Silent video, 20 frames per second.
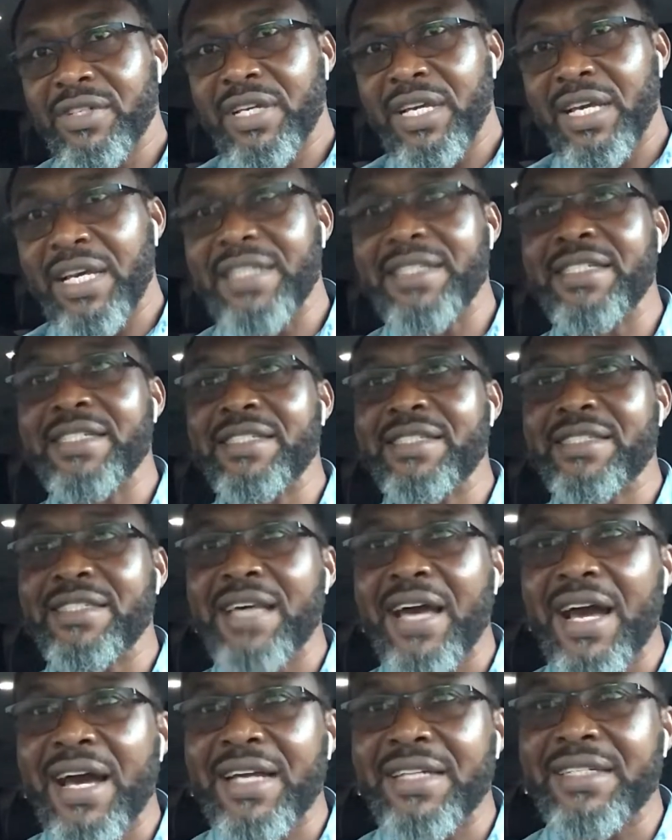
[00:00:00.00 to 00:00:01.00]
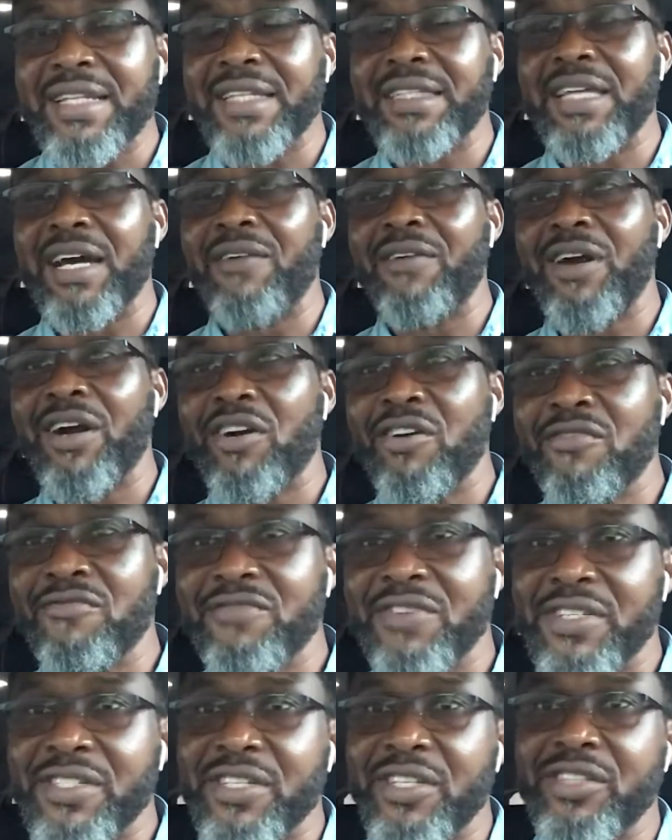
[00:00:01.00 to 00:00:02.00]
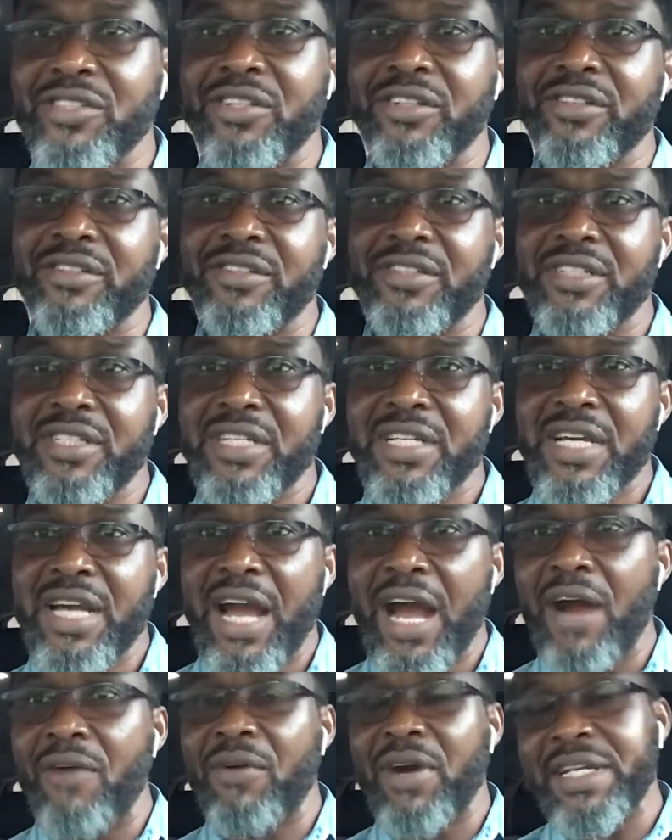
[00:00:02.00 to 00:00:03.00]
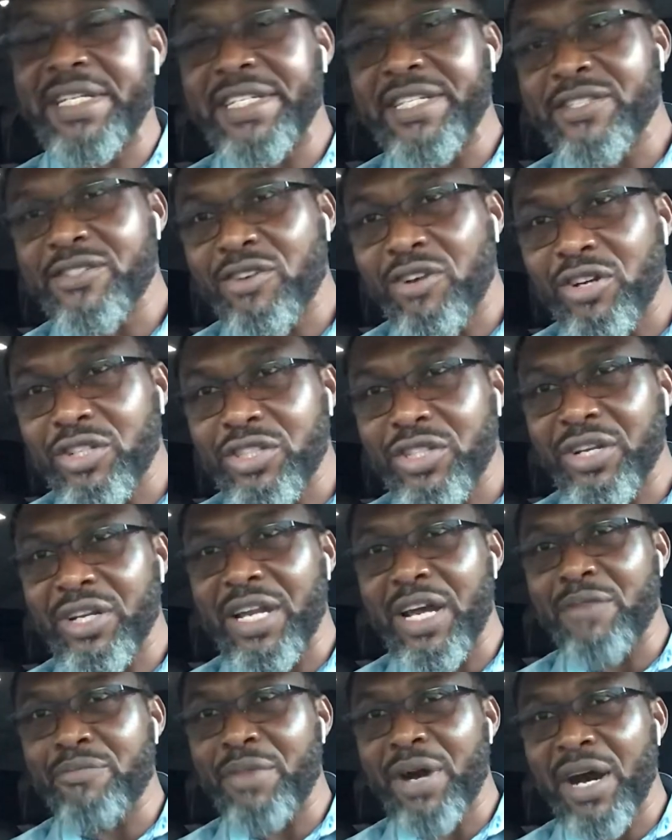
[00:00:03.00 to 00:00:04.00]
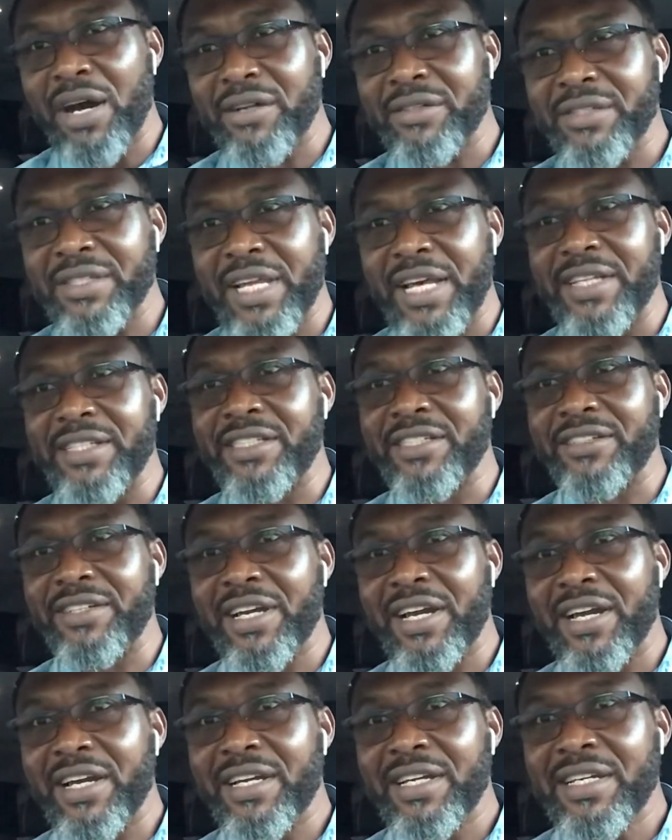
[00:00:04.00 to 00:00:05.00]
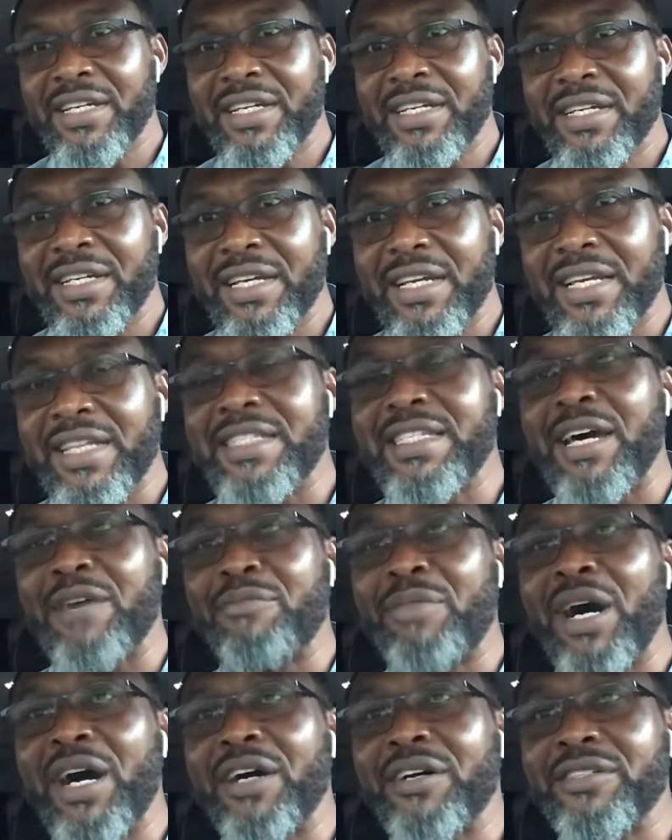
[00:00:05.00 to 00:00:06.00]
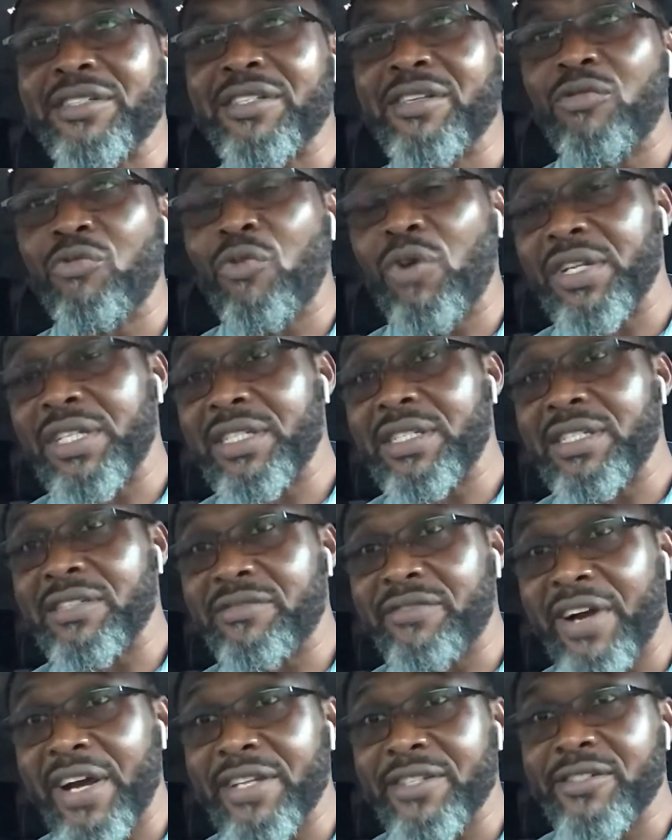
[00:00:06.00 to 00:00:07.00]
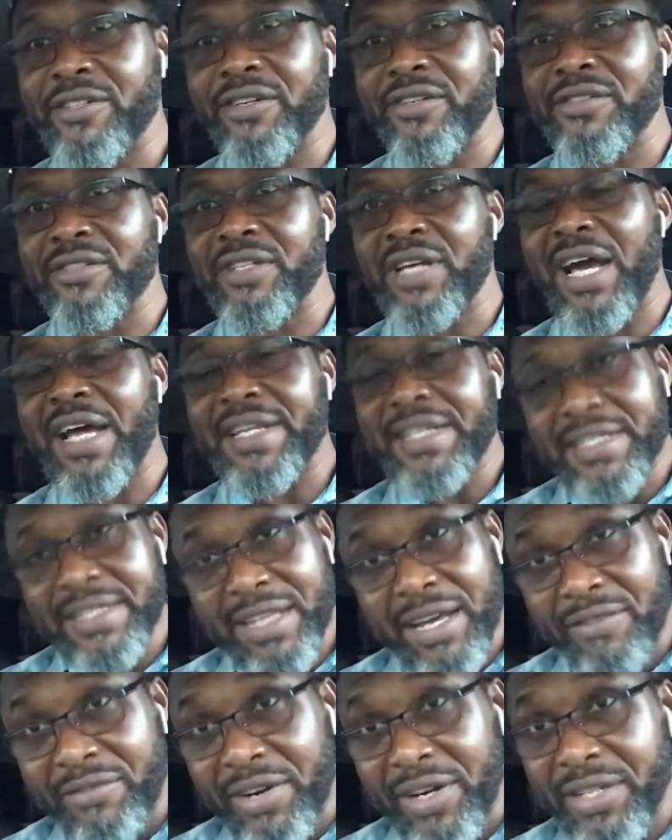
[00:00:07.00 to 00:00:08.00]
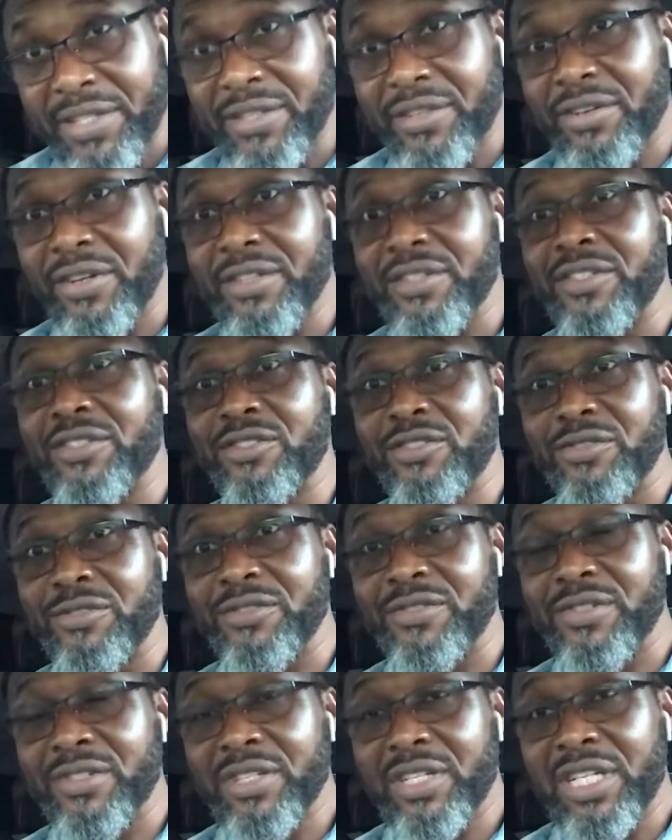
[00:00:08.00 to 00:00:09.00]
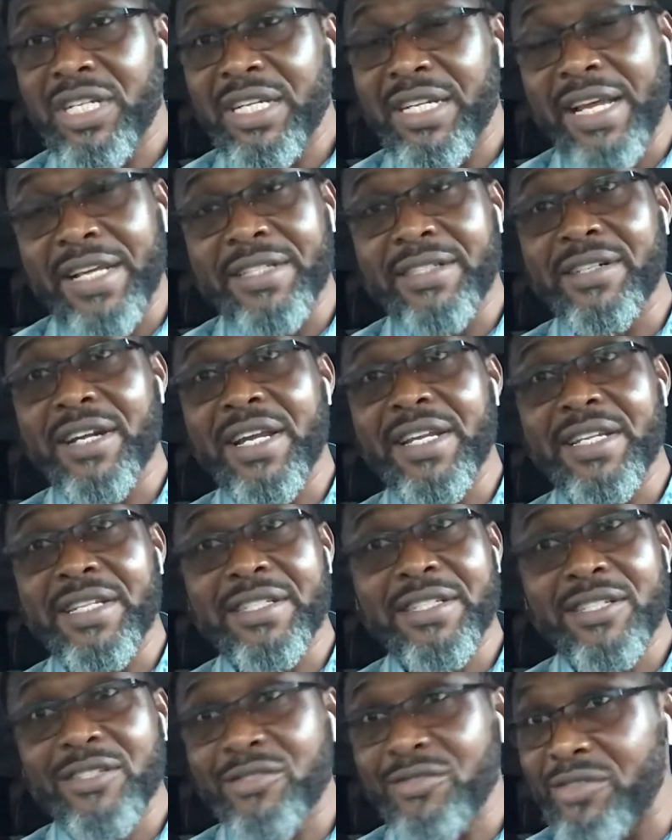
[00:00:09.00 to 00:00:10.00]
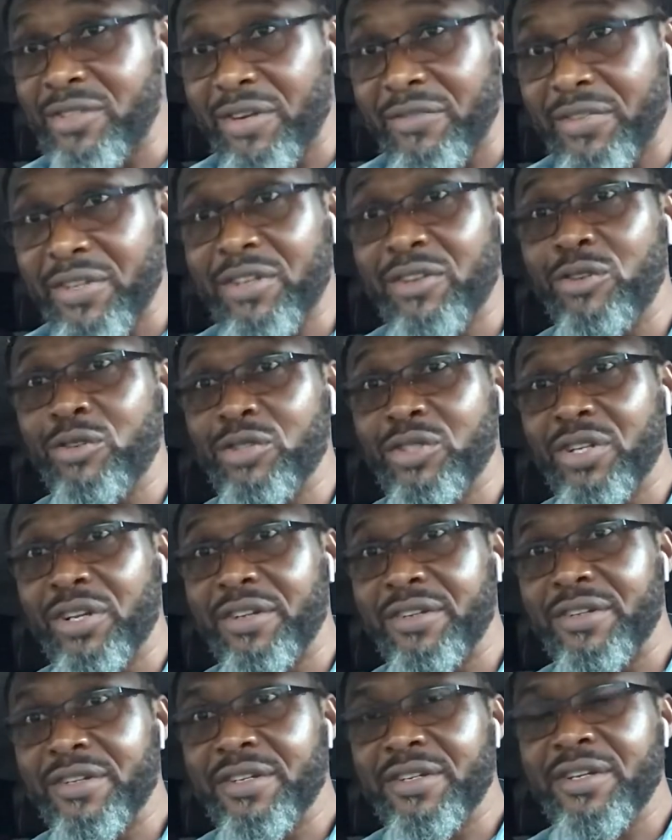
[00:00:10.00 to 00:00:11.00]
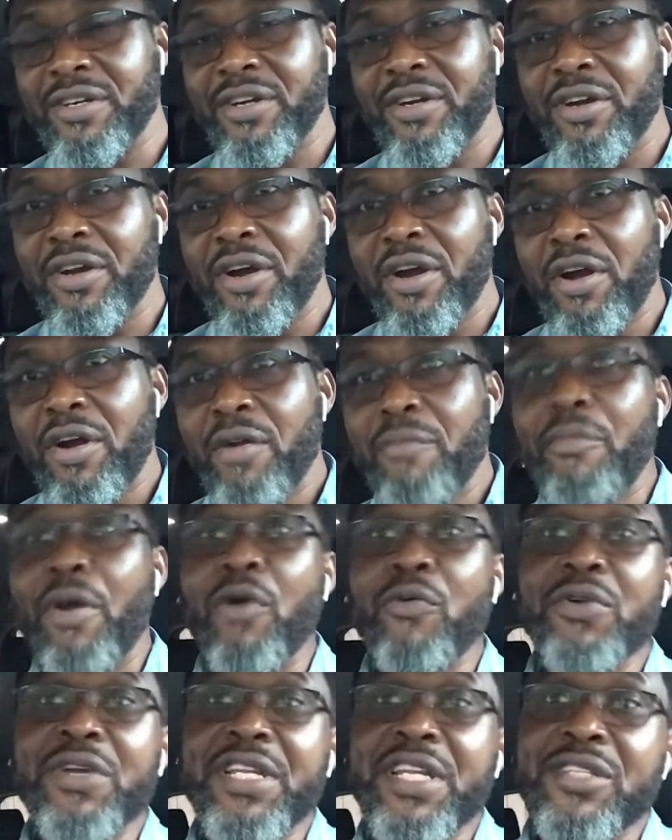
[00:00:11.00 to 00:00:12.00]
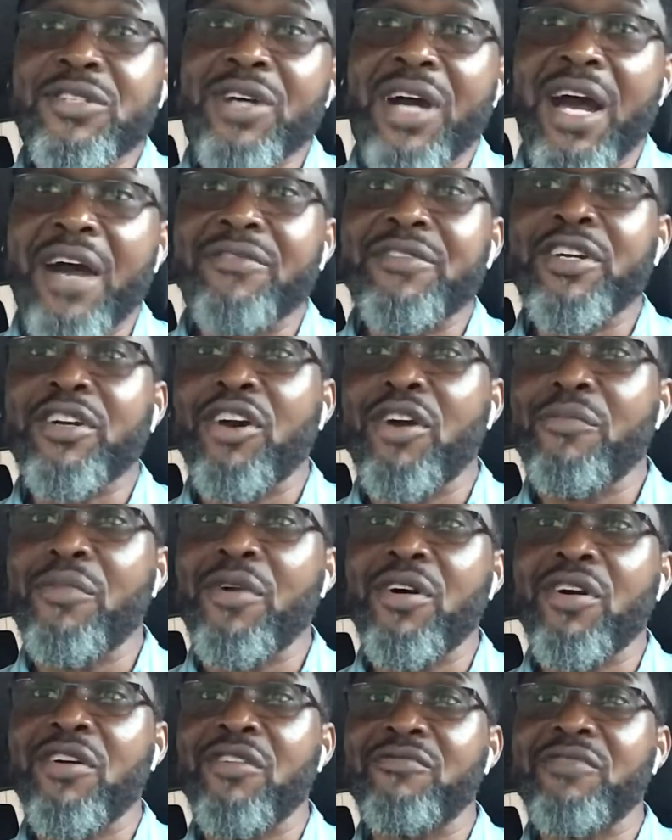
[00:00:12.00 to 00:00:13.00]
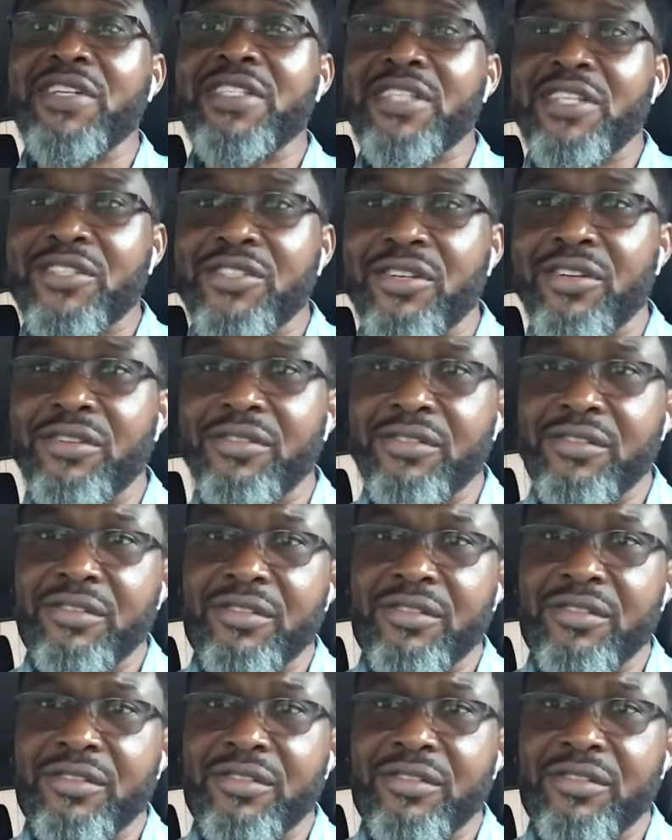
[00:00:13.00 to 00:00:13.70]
It is sad that our conversation, our discussion about Nigeria, it's about what divides us. And these are very serious issues. Nigeria needs issues of inclusion. But we need to have the common conversation.